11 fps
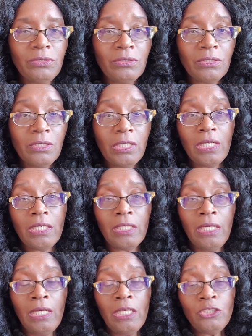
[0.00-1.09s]
gonna
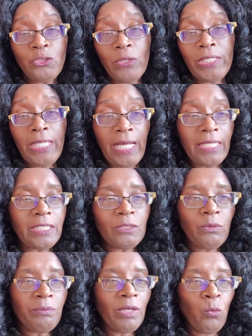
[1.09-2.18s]
join that, this
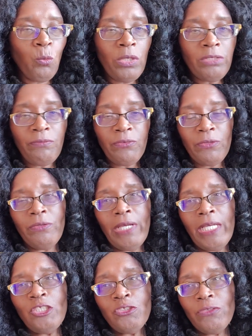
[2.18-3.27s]
would be a wonderful
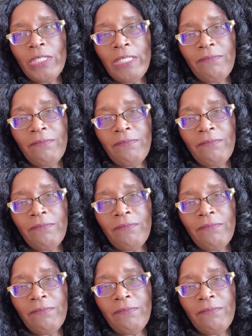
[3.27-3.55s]
entry.